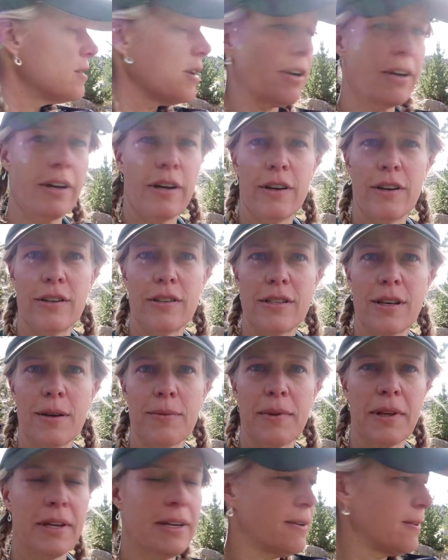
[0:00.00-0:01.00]
Sorry, I heard
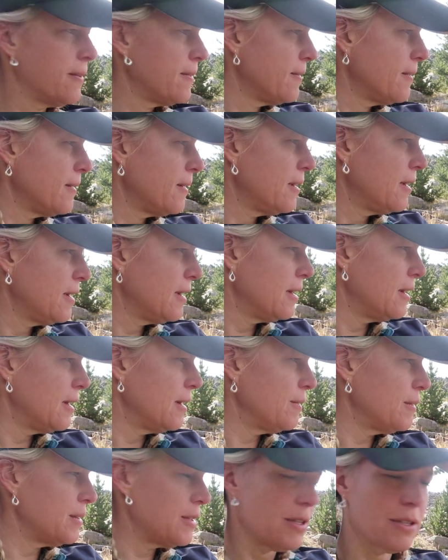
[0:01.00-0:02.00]
something.
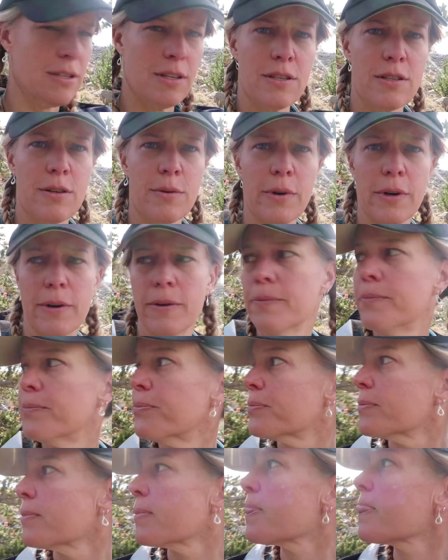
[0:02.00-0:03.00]
It was just a squirrel.
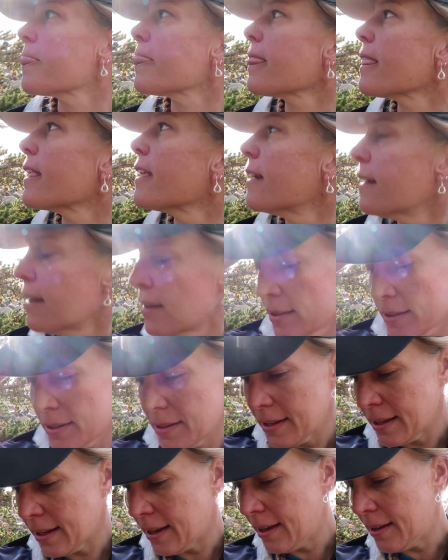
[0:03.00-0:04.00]

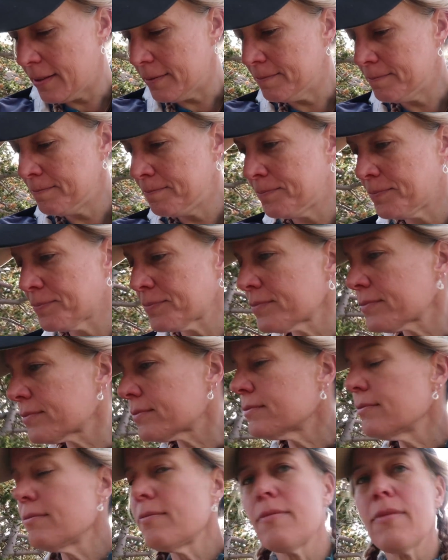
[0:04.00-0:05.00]
Um,
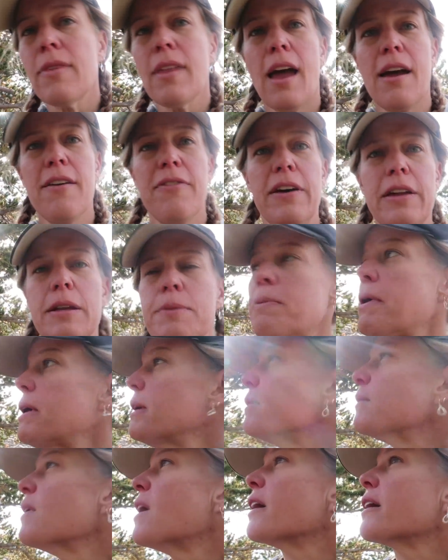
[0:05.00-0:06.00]
I found a
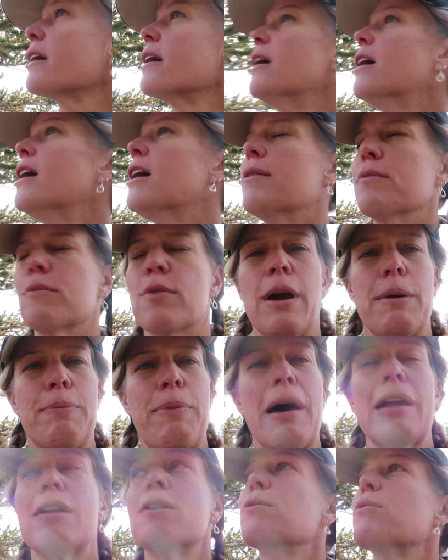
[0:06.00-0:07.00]
better rock, uh,
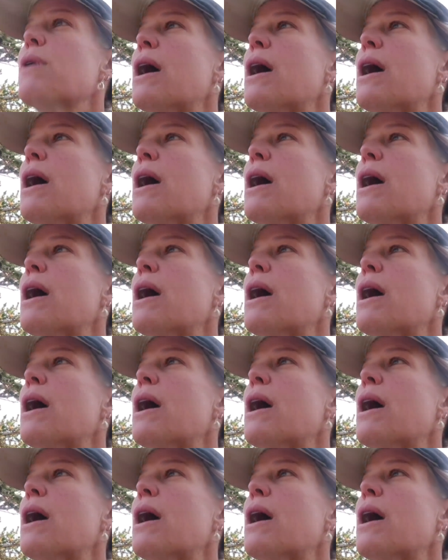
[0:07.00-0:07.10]
better